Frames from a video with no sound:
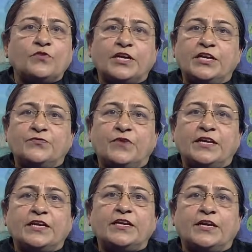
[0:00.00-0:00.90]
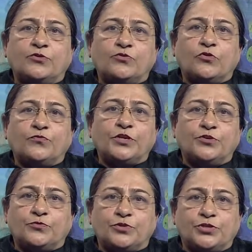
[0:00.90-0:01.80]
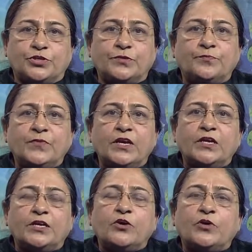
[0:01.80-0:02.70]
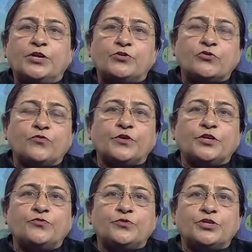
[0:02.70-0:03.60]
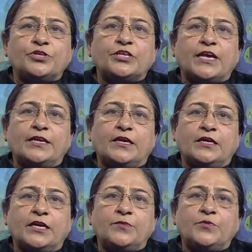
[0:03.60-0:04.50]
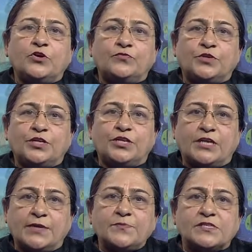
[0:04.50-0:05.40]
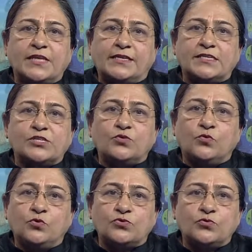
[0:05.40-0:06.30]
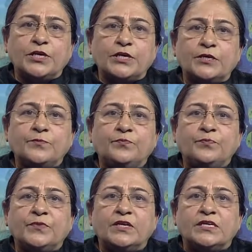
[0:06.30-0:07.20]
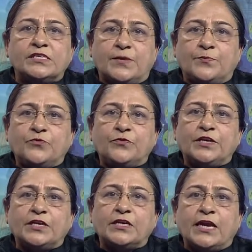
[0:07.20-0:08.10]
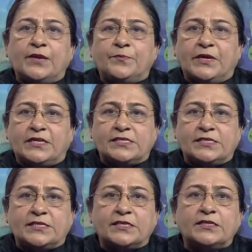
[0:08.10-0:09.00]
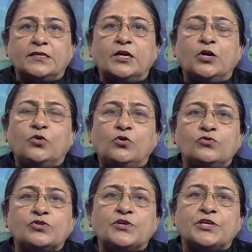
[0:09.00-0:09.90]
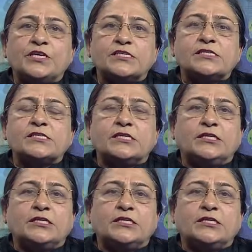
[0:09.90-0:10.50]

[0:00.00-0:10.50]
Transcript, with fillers: how we can define an heterotrophic nutrition. Now, heterotrophic nutrition can again be of three types that is the holozoic, saprophytic and parasitic. Holozoic is